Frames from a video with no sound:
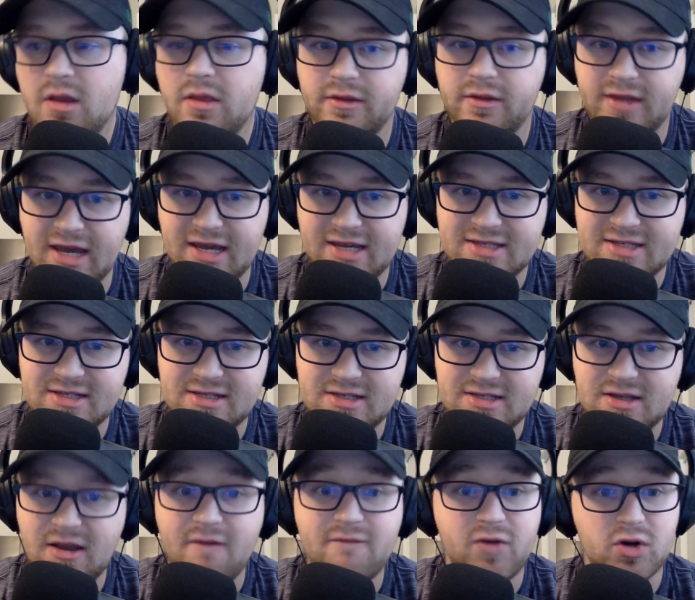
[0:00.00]
The
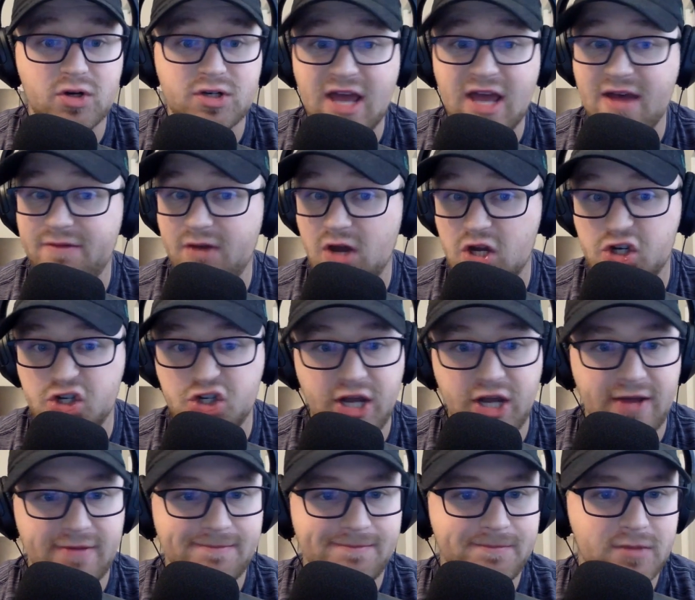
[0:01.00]
Texans, first half,
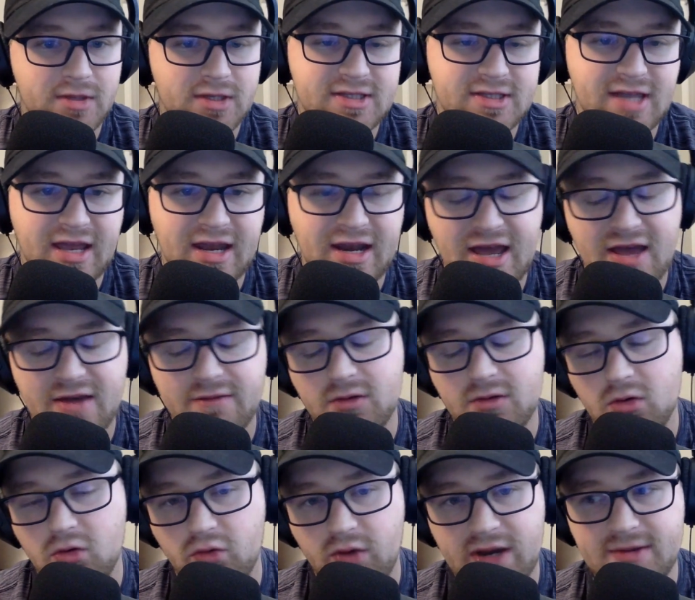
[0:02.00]
shit. Second half,
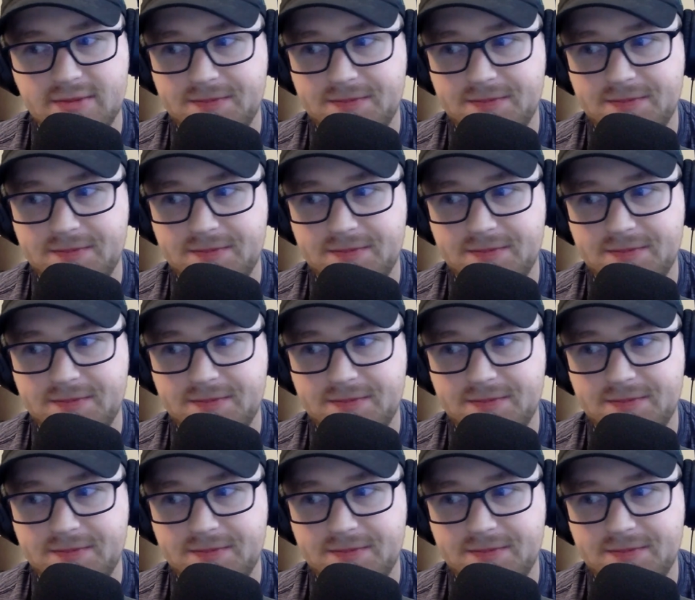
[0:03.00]
great.